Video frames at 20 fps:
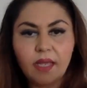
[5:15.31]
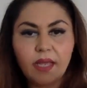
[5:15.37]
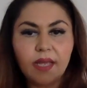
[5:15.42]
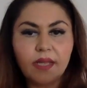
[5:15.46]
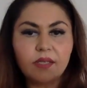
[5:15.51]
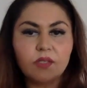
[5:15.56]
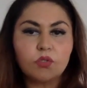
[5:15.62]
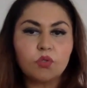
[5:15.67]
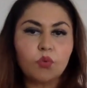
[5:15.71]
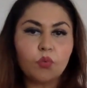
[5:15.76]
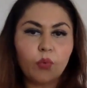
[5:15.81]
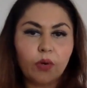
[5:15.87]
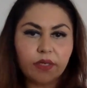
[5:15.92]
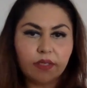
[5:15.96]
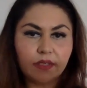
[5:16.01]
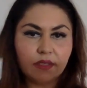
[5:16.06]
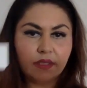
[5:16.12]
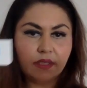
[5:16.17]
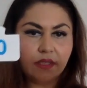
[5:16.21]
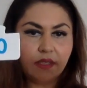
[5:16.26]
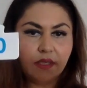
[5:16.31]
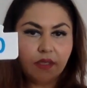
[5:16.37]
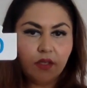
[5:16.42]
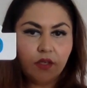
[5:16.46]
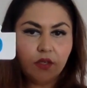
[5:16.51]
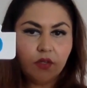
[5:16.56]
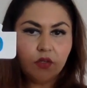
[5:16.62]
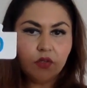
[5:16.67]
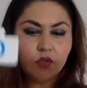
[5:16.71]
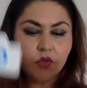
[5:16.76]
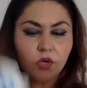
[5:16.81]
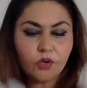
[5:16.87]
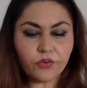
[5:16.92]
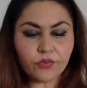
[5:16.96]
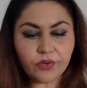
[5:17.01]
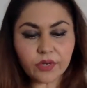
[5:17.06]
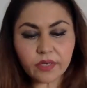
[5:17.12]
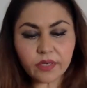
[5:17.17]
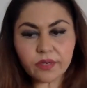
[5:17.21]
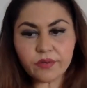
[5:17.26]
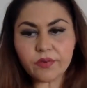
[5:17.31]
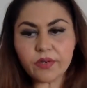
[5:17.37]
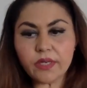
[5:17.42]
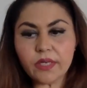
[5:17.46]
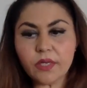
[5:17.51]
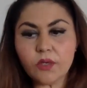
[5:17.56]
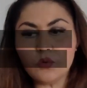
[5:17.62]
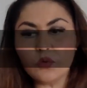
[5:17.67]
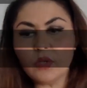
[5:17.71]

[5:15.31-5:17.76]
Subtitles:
and 20. So a really